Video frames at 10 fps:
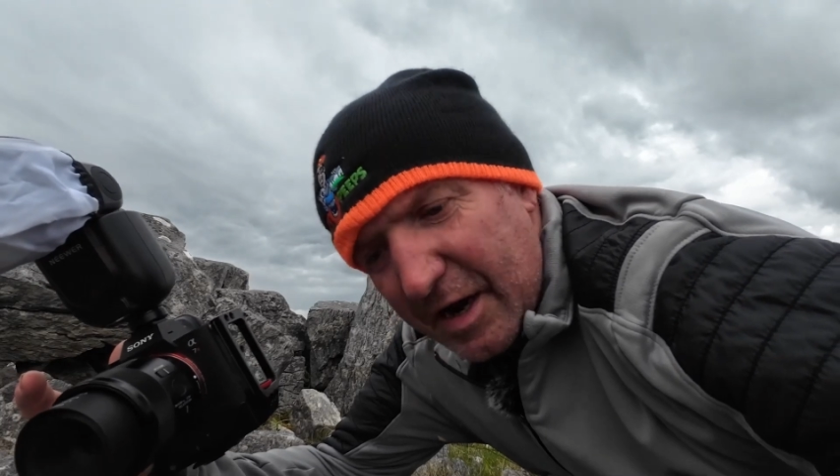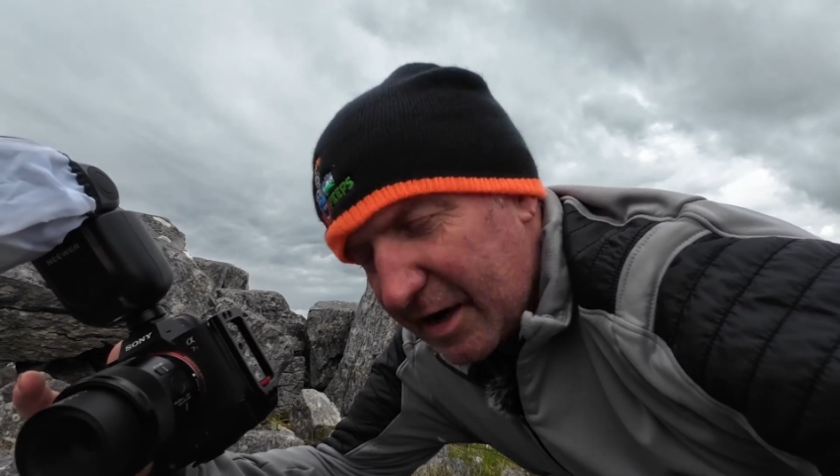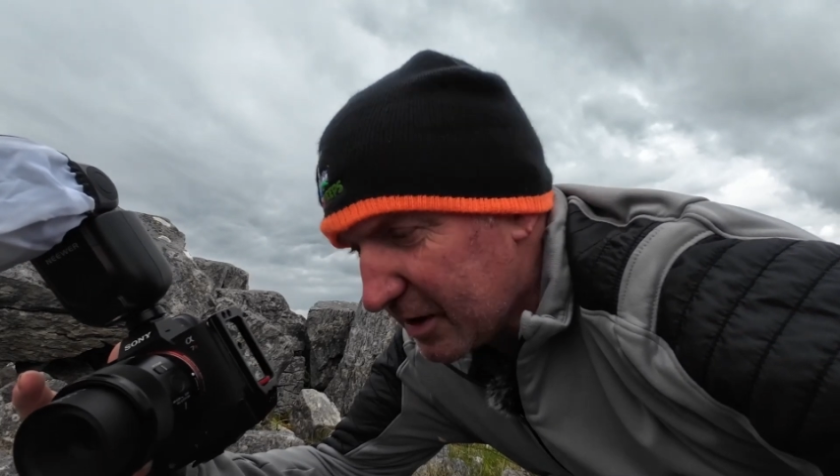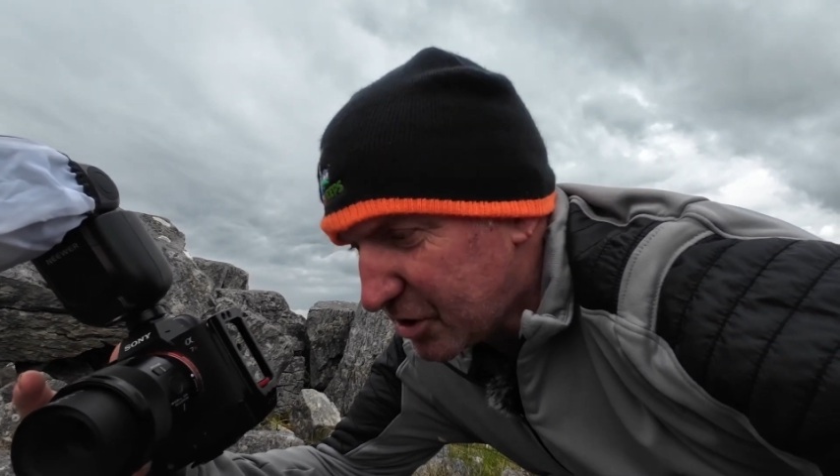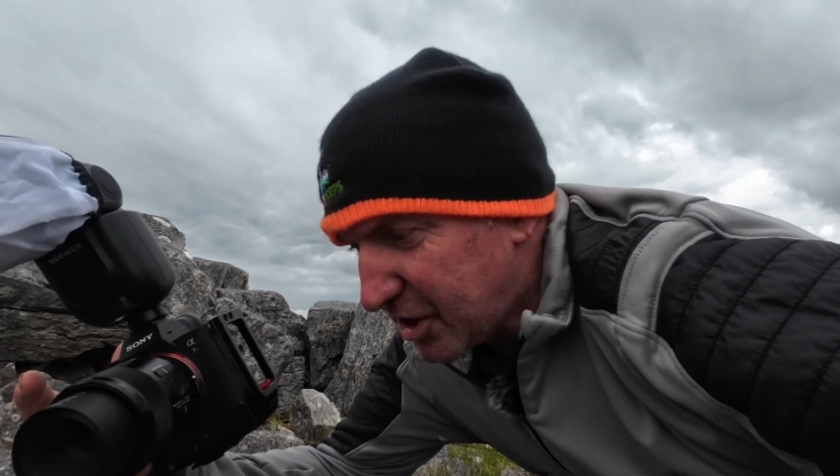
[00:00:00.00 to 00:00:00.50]
a
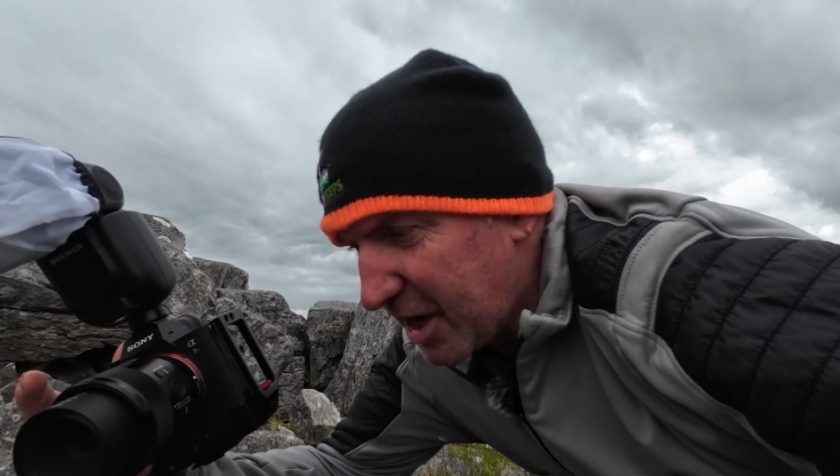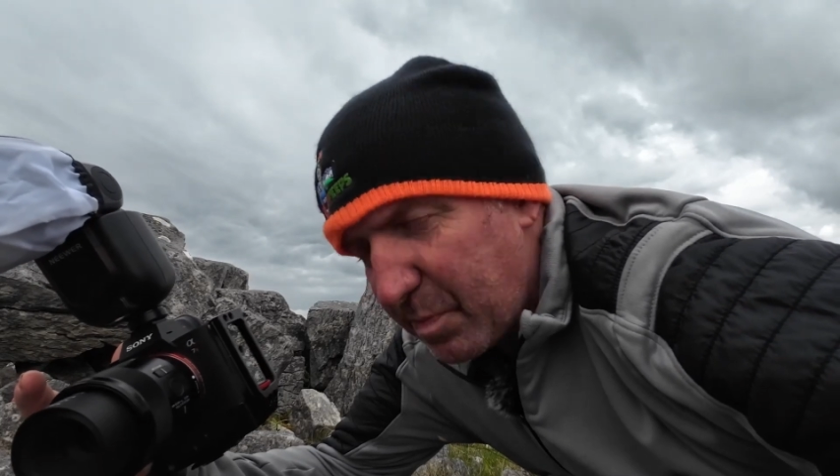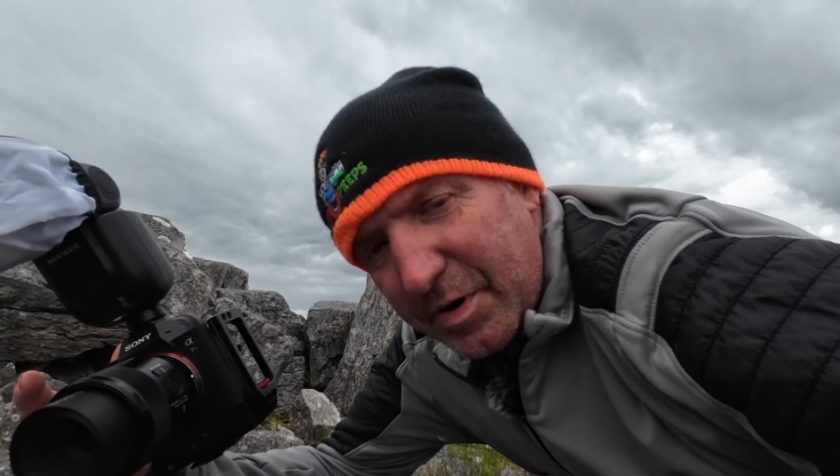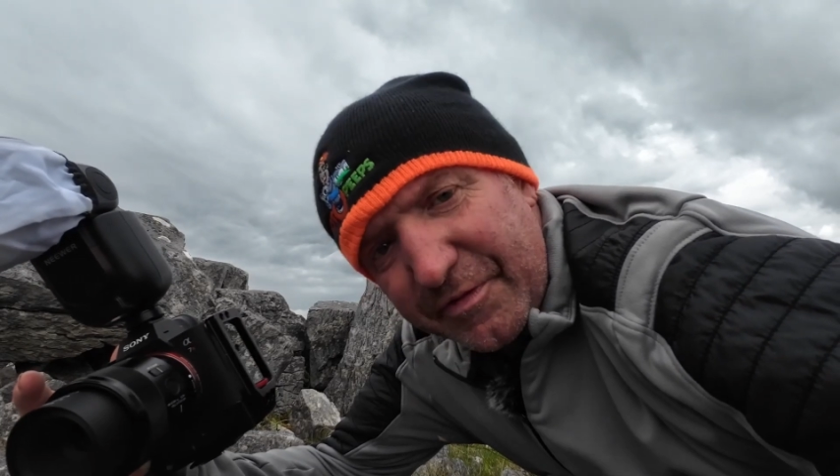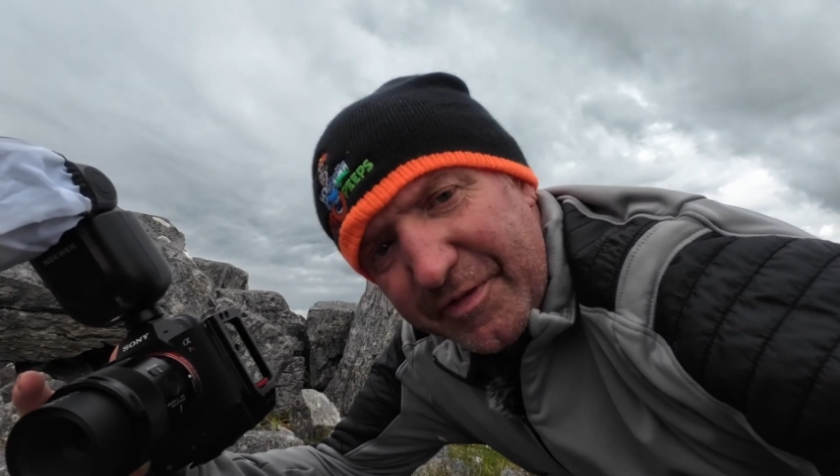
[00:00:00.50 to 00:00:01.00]
little cheap
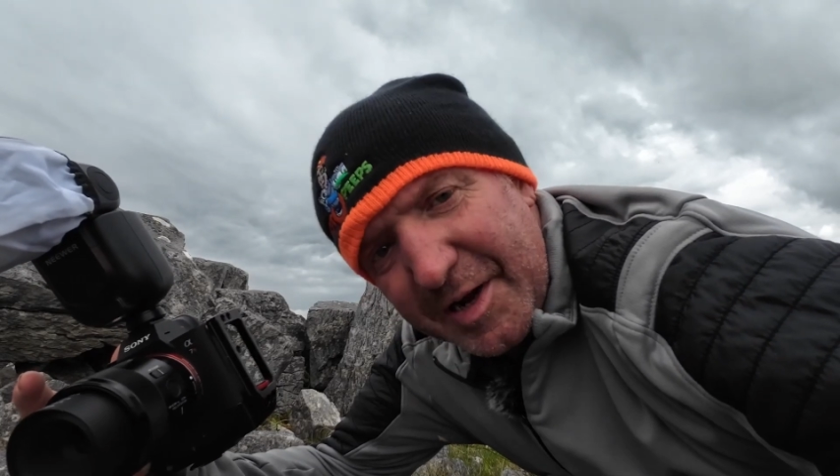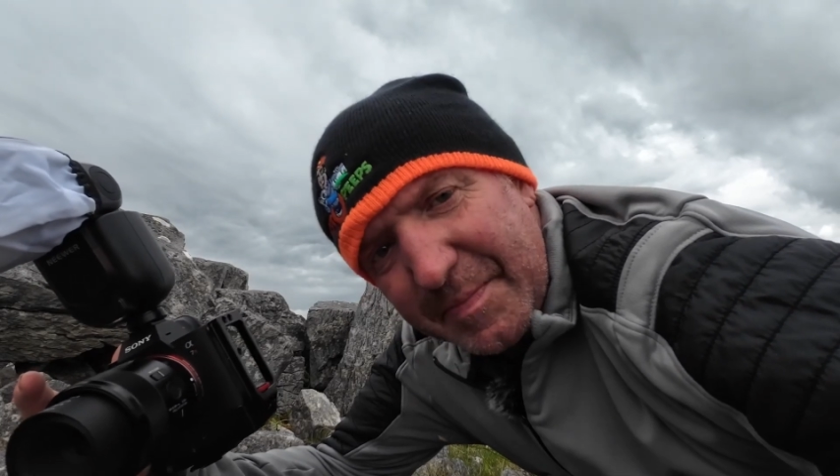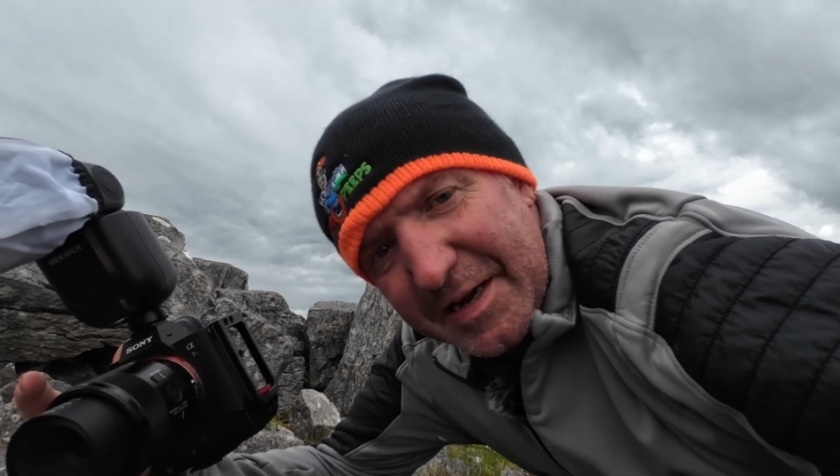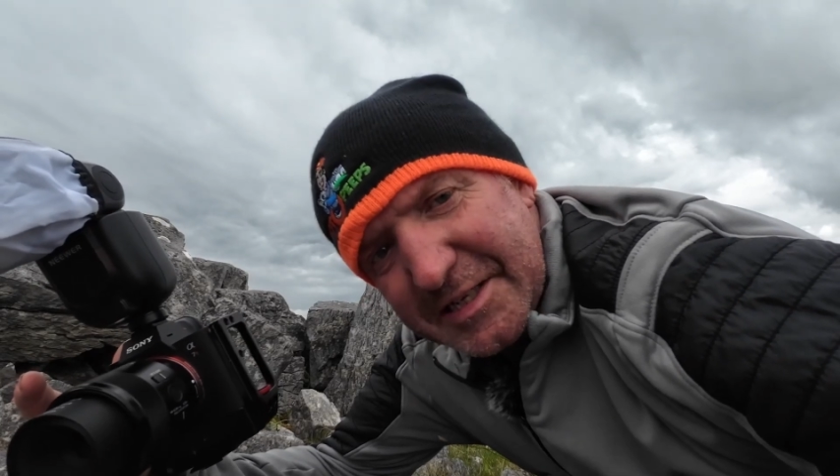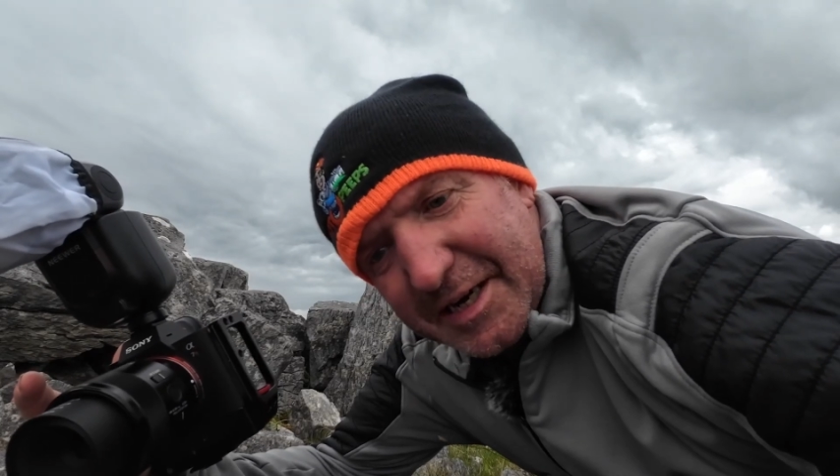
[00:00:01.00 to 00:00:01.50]
one off
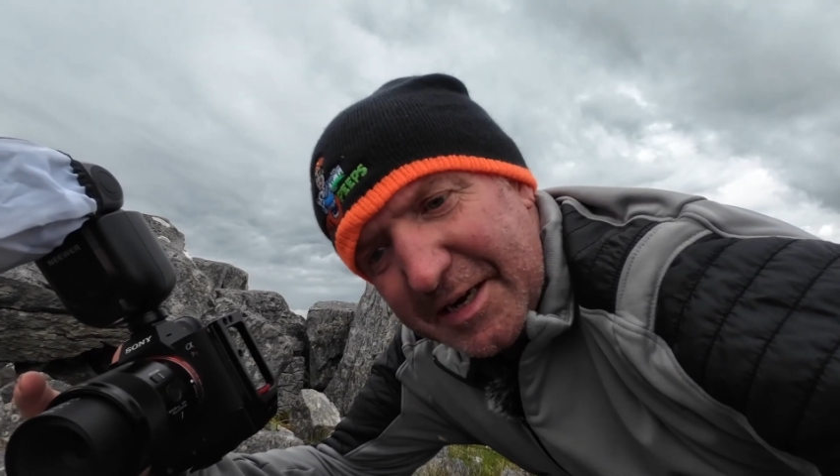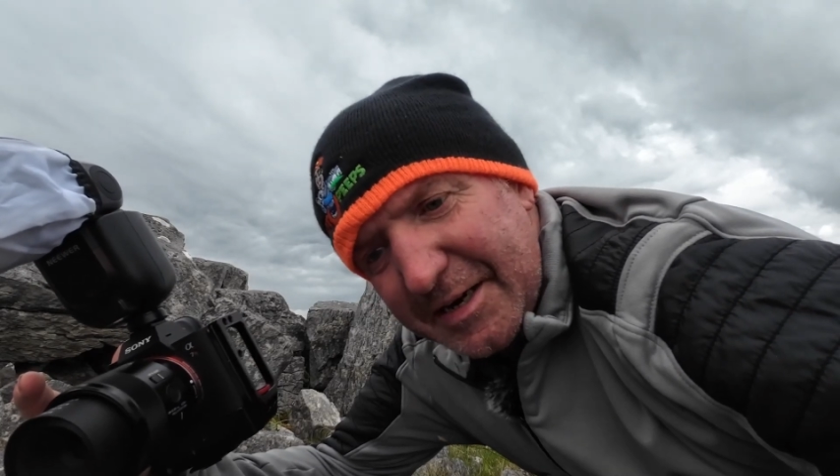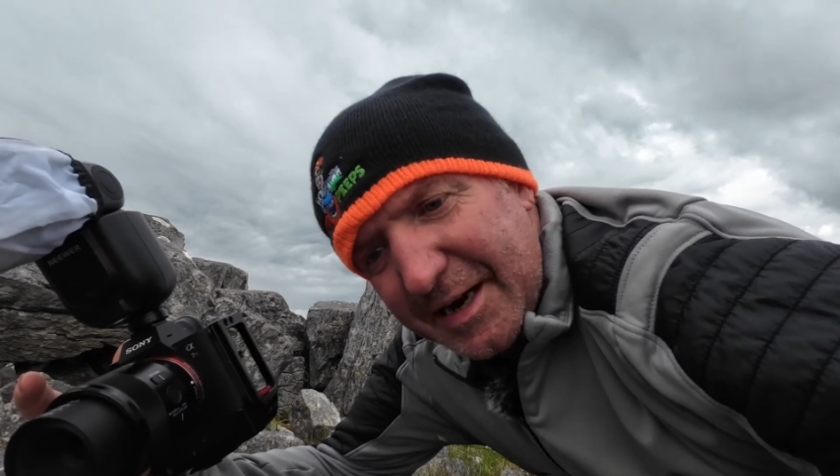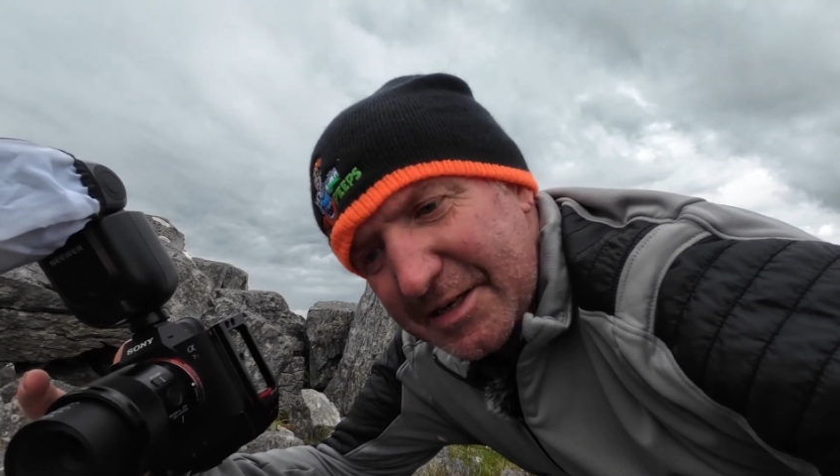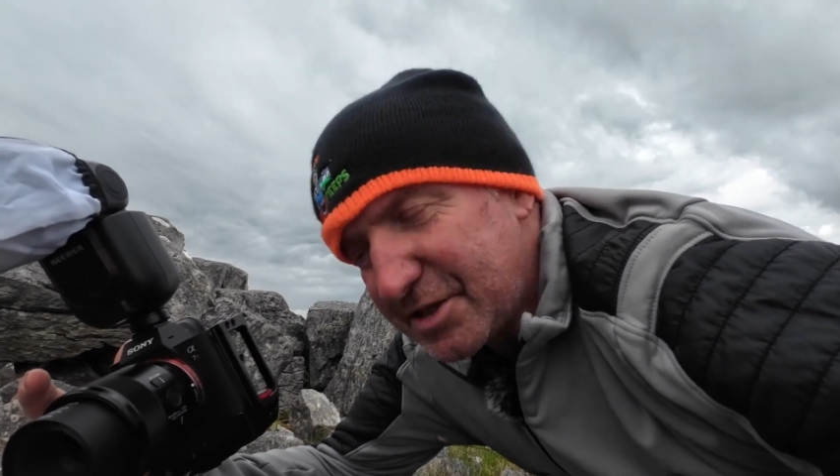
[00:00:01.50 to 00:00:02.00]
eBay, second hand.